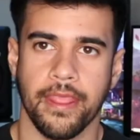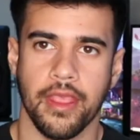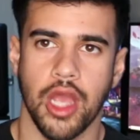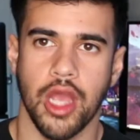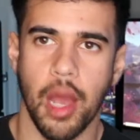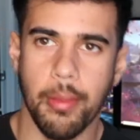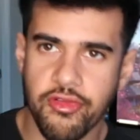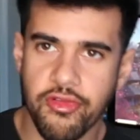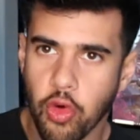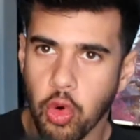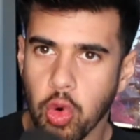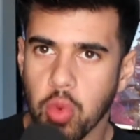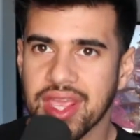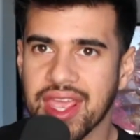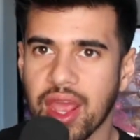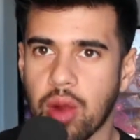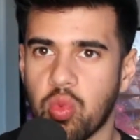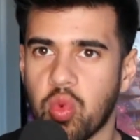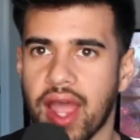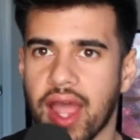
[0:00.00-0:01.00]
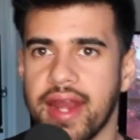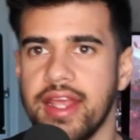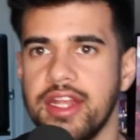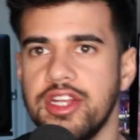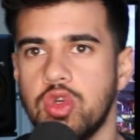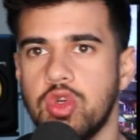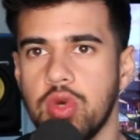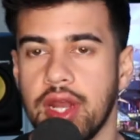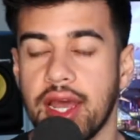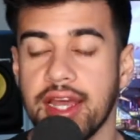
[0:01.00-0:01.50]
And before we get right
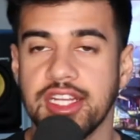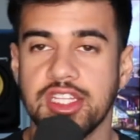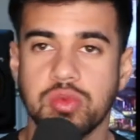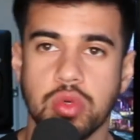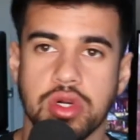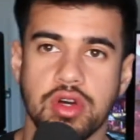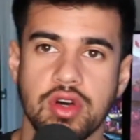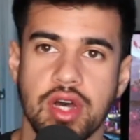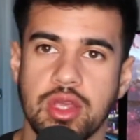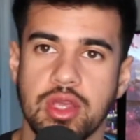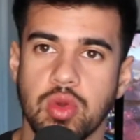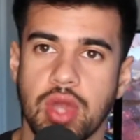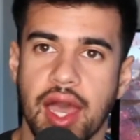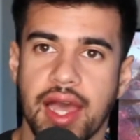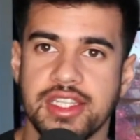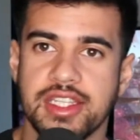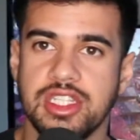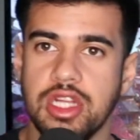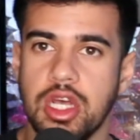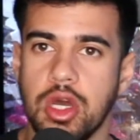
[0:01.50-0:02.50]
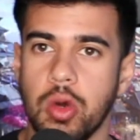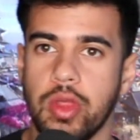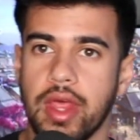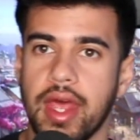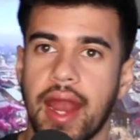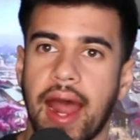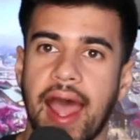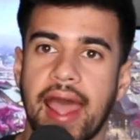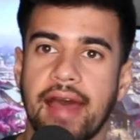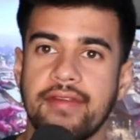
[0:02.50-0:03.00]
into it, I just want to let you guys know
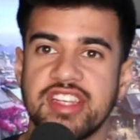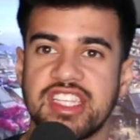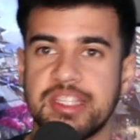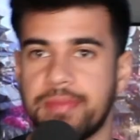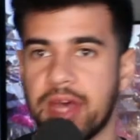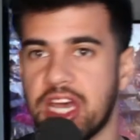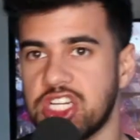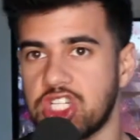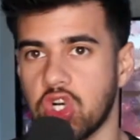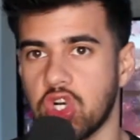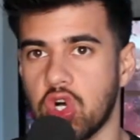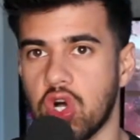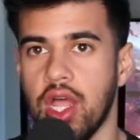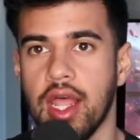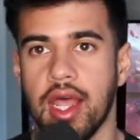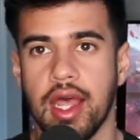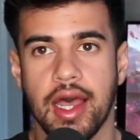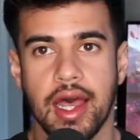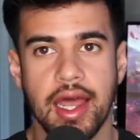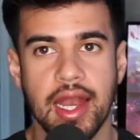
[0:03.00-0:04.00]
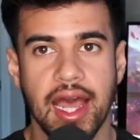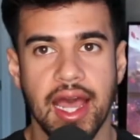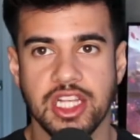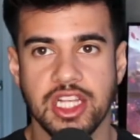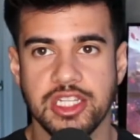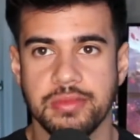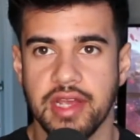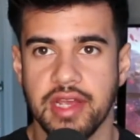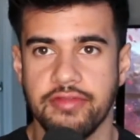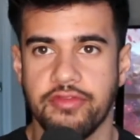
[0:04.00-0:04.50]
that I have a special
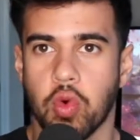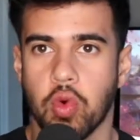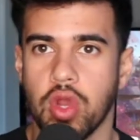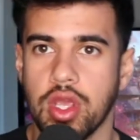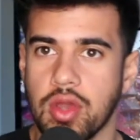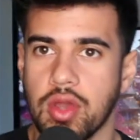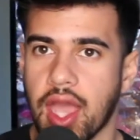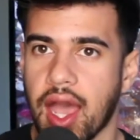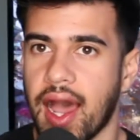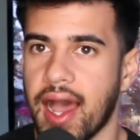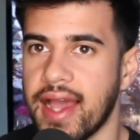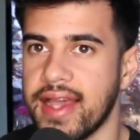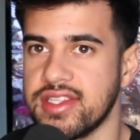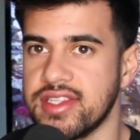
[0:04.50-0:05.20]
announcement for you guys.